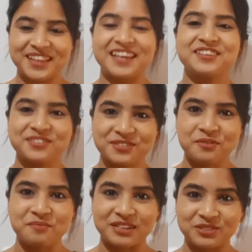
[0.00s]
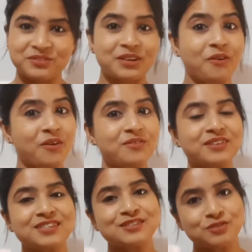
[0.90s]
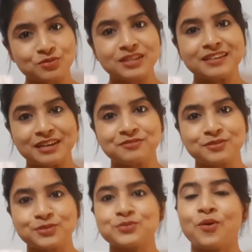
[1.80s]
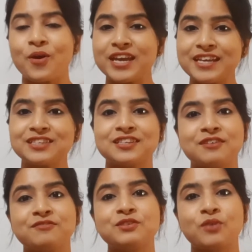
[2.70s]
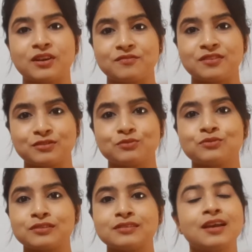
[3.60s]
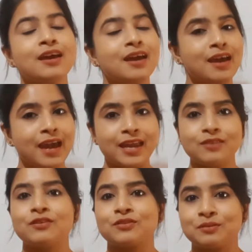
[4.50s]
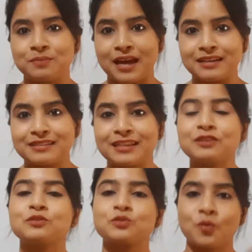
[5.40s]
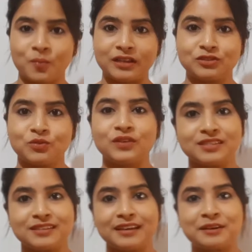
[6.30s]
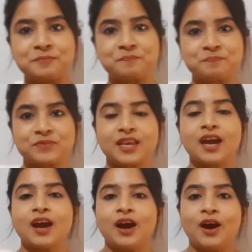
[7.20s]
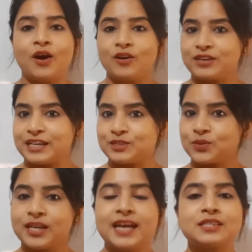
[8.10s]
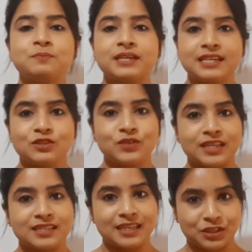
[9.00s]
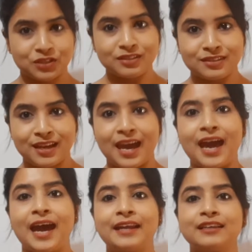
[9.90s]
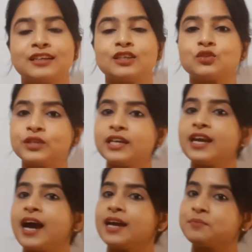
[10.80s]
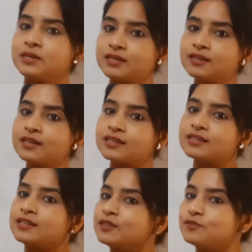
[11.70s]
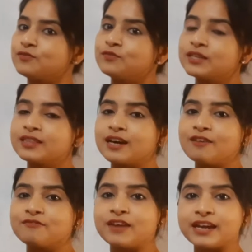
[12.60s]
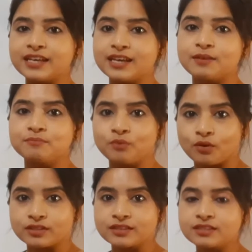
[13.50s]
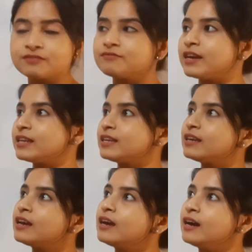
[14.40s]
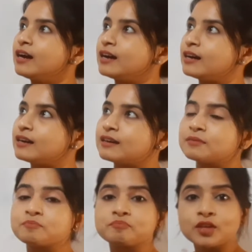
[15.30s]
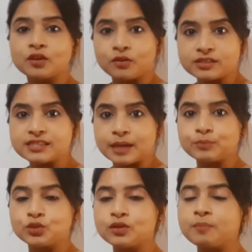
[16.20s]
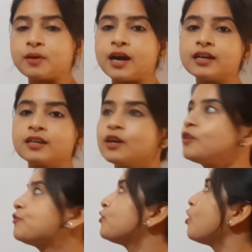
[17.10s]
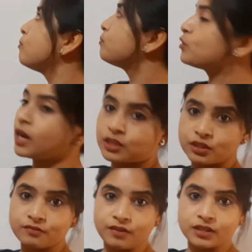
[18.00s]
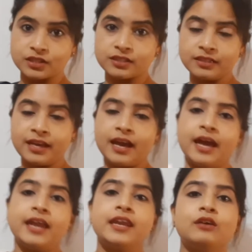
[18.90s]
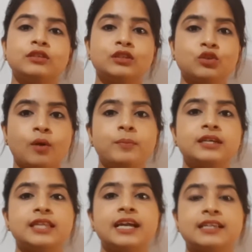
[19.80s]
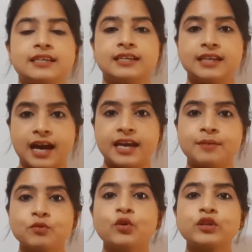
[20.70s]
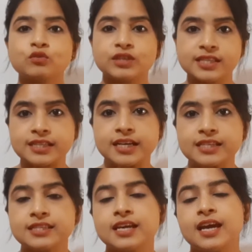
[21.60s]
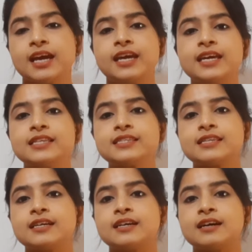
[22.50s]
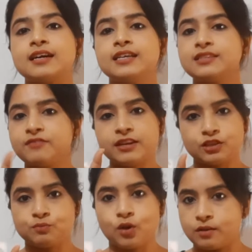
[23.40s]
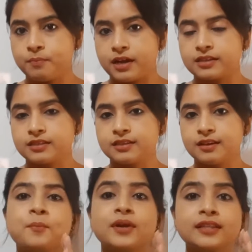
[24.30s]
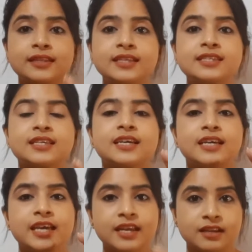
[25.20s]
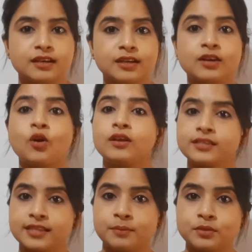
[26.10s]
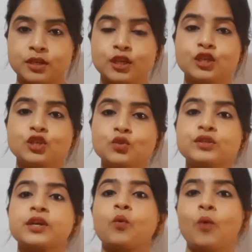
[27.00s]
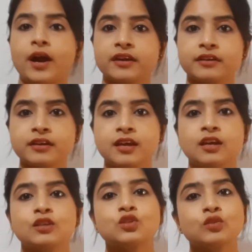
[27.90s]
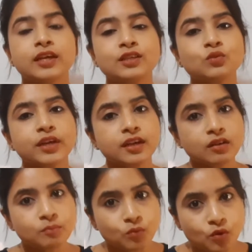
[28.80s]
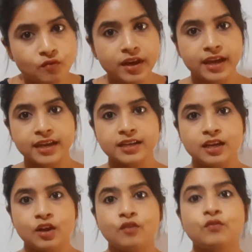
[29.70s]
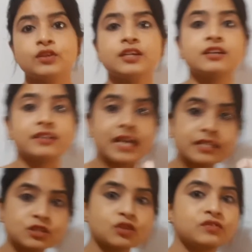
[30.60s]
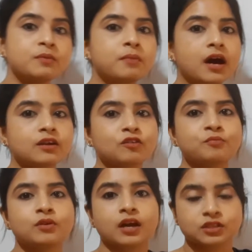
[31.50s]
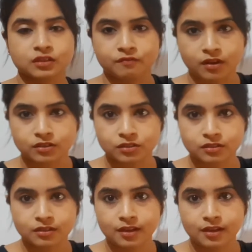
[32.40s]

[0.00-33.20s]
Thank you so much. We are always truly grateful to each and every one of our students anywhere on the planet. Thank you so much once again. Alright, so let's begin today's session. And uh, today I am here with a very important, very uh, conceptual part from production function. Now the topic that I am going to discuss is, uh, is a very small part. But this uh, concept you require so that you can move ahead for the rest of the part of production function.